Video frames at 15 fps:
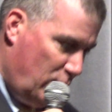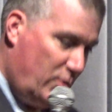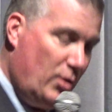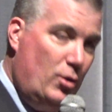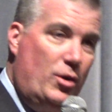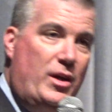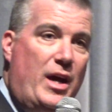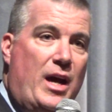
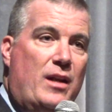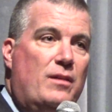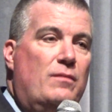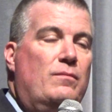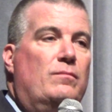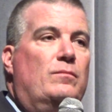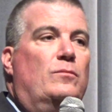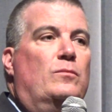look
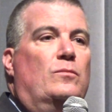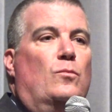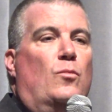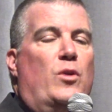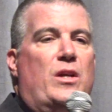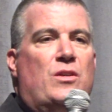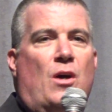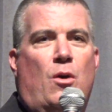at
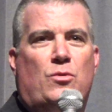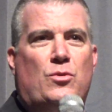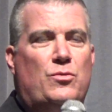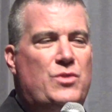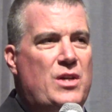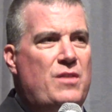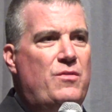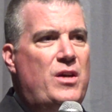when he talks on
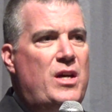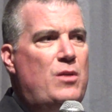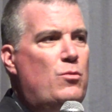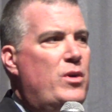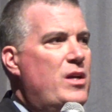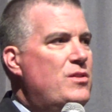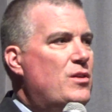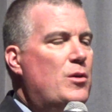TV,
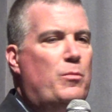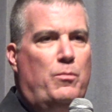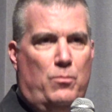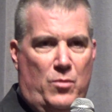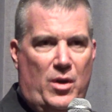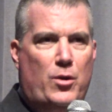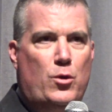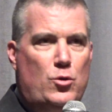when he's in
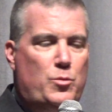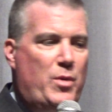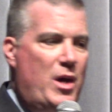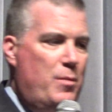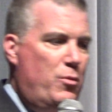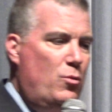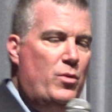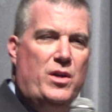a
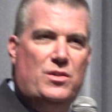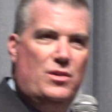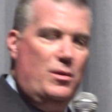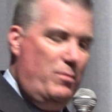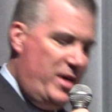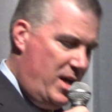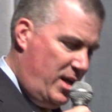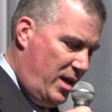newspaper, when he's in a
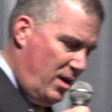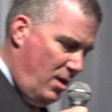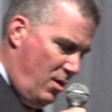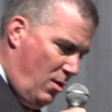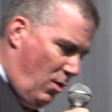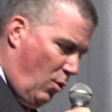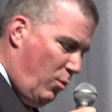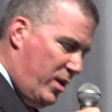meeting,
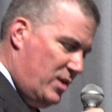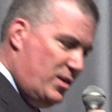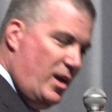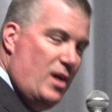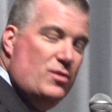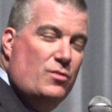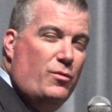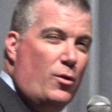or when he
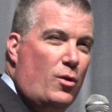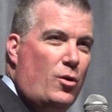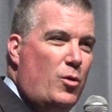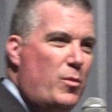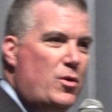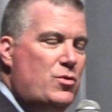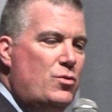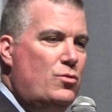stands in front of
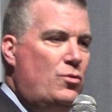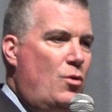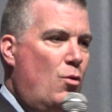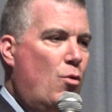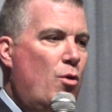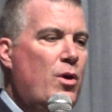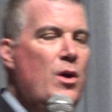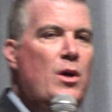Commissioner's
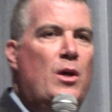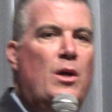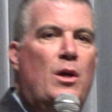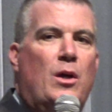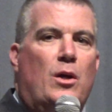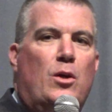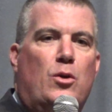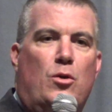Court.
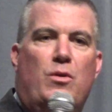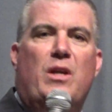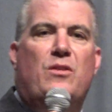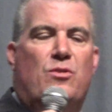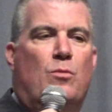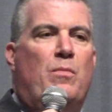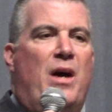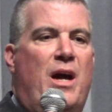You need
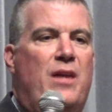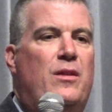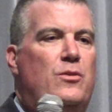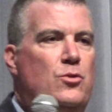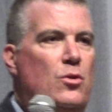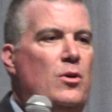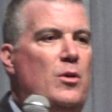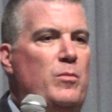somebody that
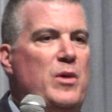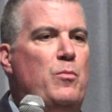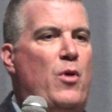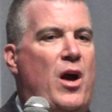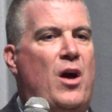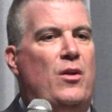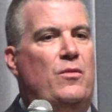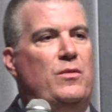you're going to be
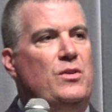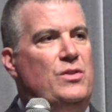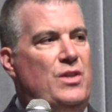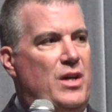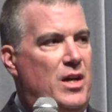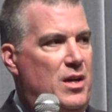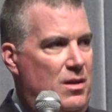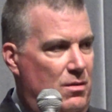proud of to
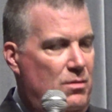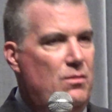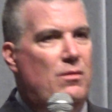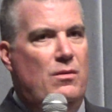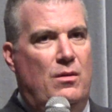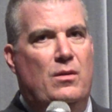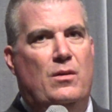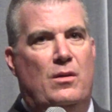say,
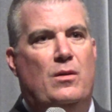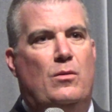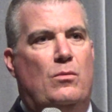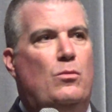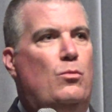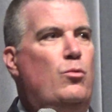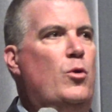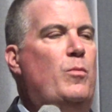
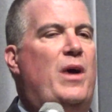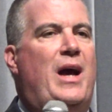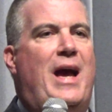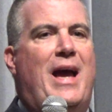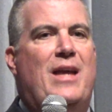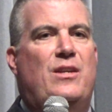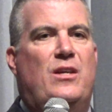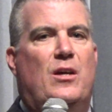We're
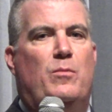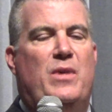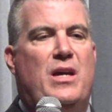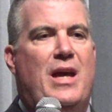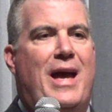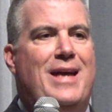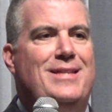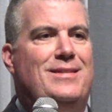behind him. He
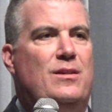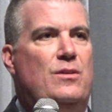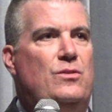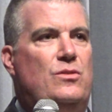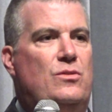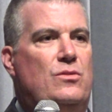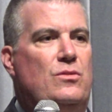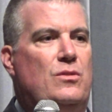has
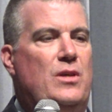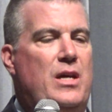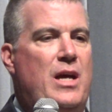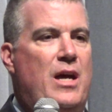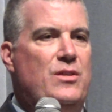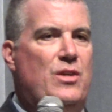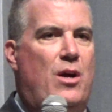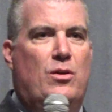us, he
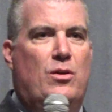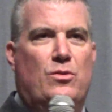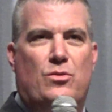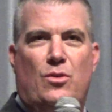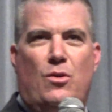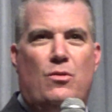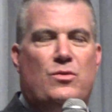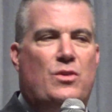has
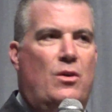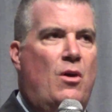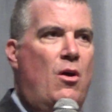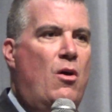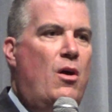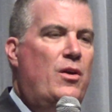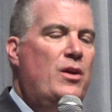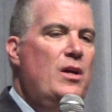concerns at
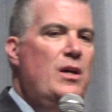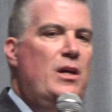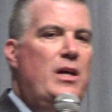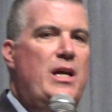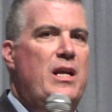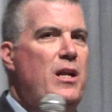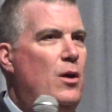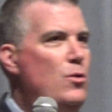heart.
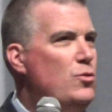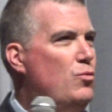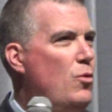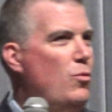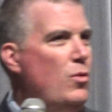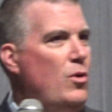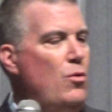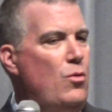He knows what
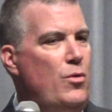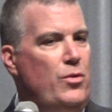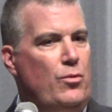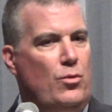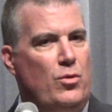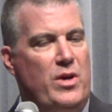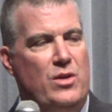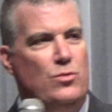we're going
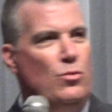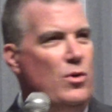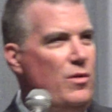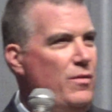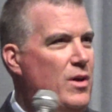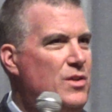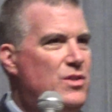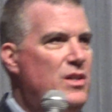through. He's one of
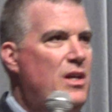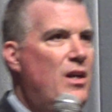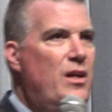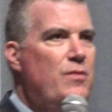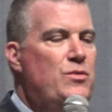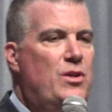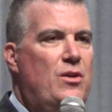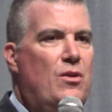us, and he
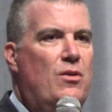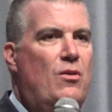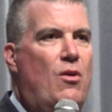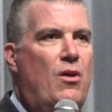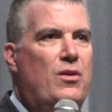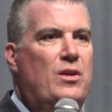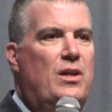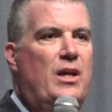lives here in
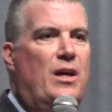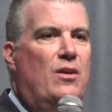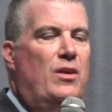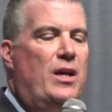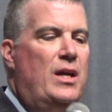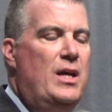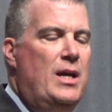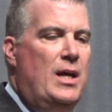Hardin
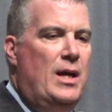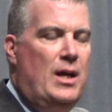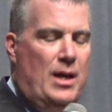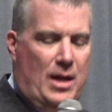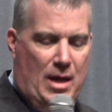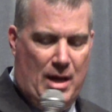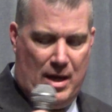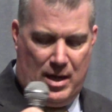County.
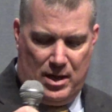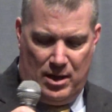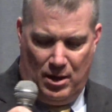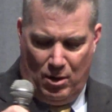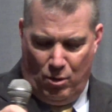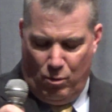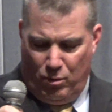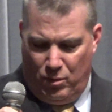You
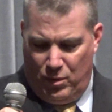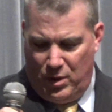know,